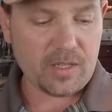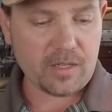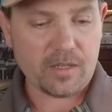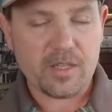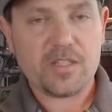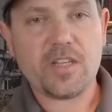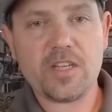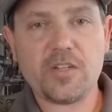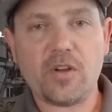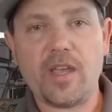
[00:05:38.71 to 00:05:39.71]
Then
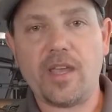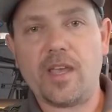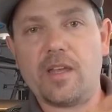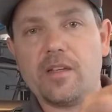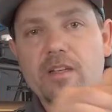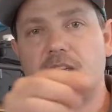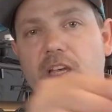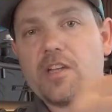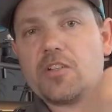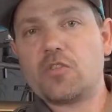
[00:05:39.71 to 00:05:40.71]
take your hand
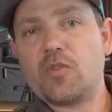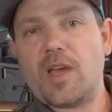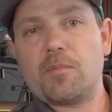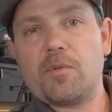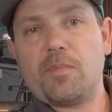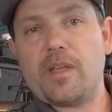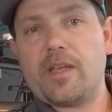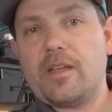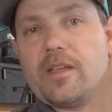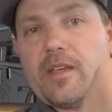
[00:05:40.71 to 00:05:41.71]
and just grab the
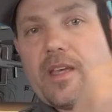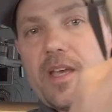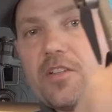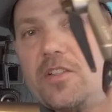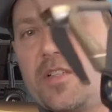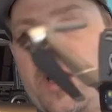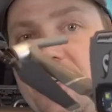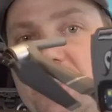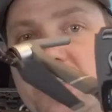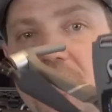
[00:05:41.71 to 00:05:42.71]
blade and just
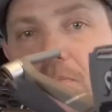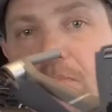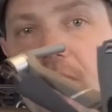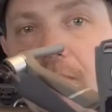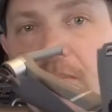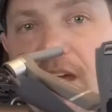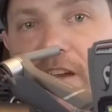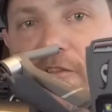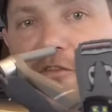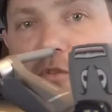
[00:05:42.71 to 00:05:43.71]
kind of spin it
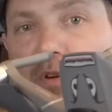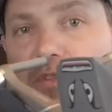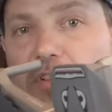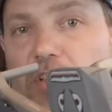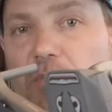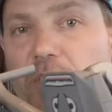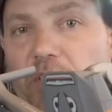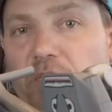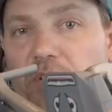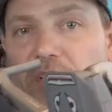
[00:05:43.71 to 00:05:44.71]
back and forth and just make
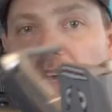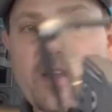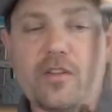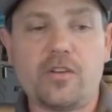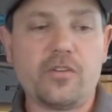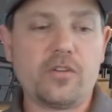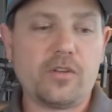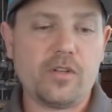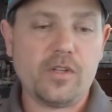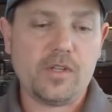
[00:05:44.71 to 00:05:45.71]
sure it's on there
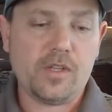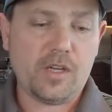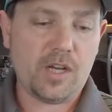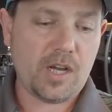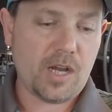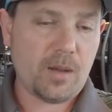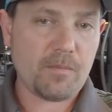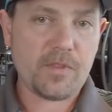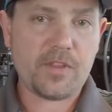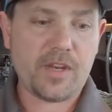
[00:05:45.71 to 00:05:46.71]
good.
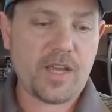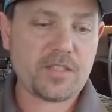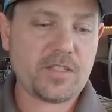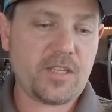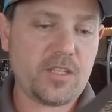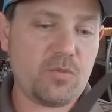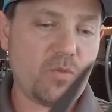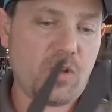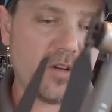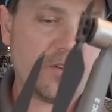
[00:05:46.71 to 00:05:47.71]
The next thing you
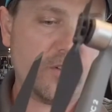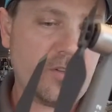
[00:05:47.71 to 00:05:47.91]
want to